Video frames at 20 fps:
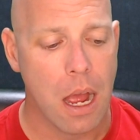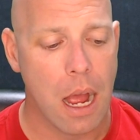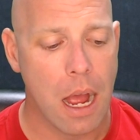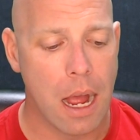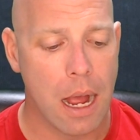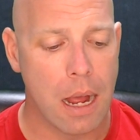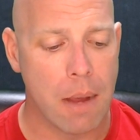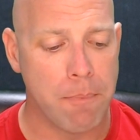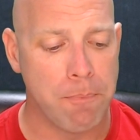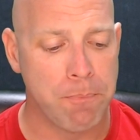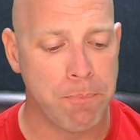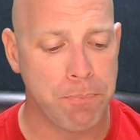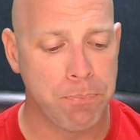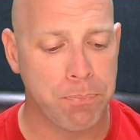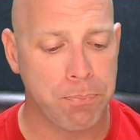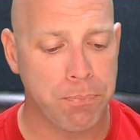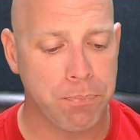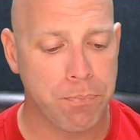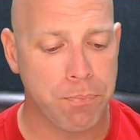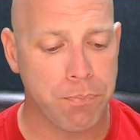Um,
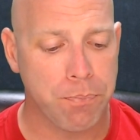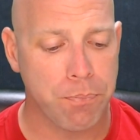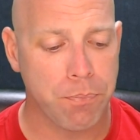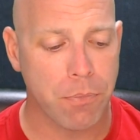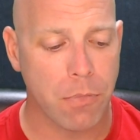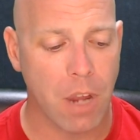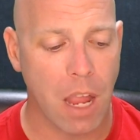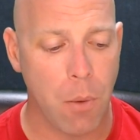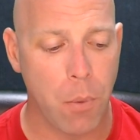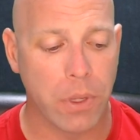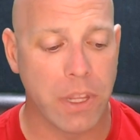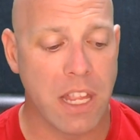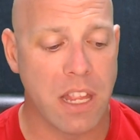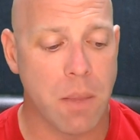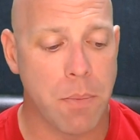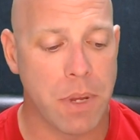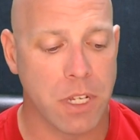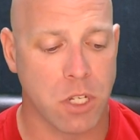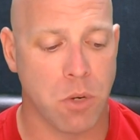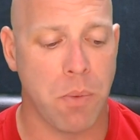and within
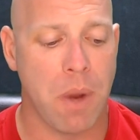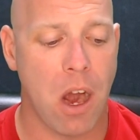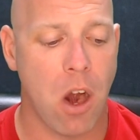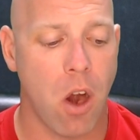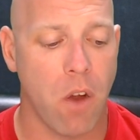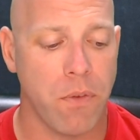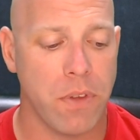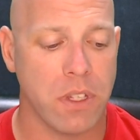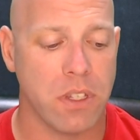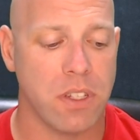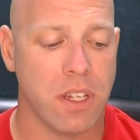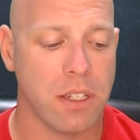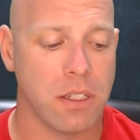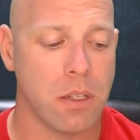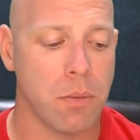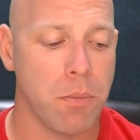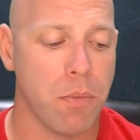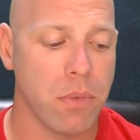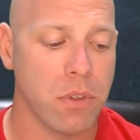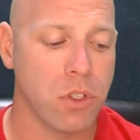the pistol power offense
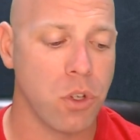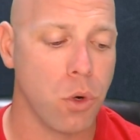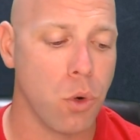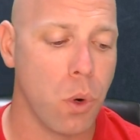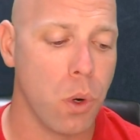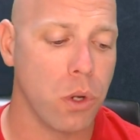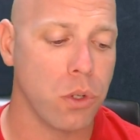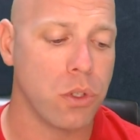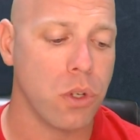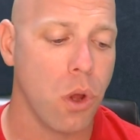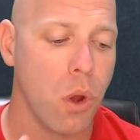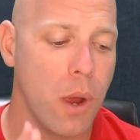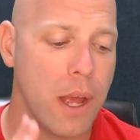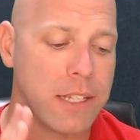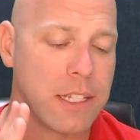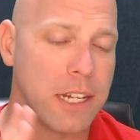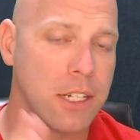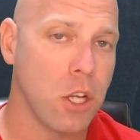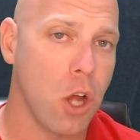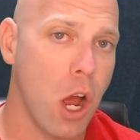system. So, to, so
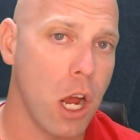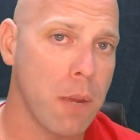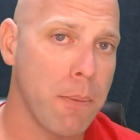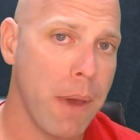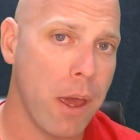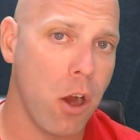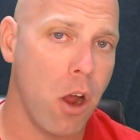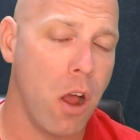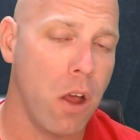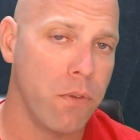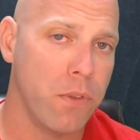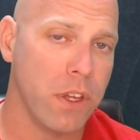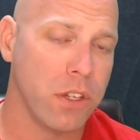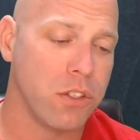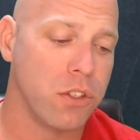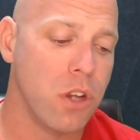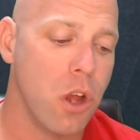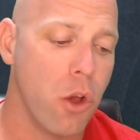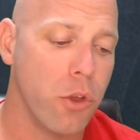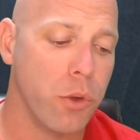as I talk about all
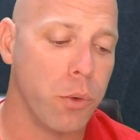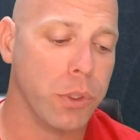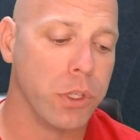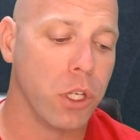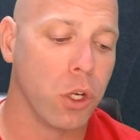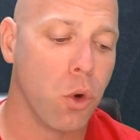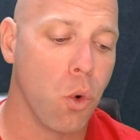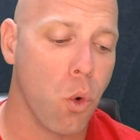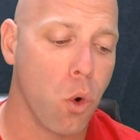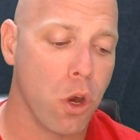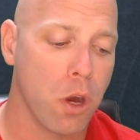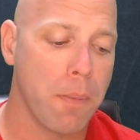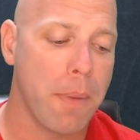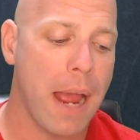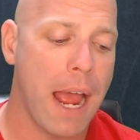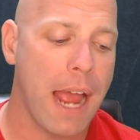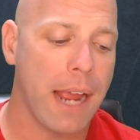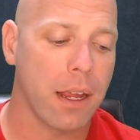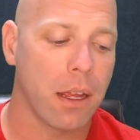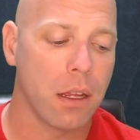this, know that with the
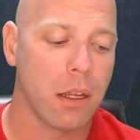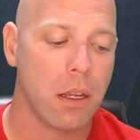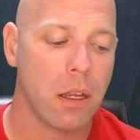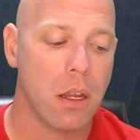quarterback,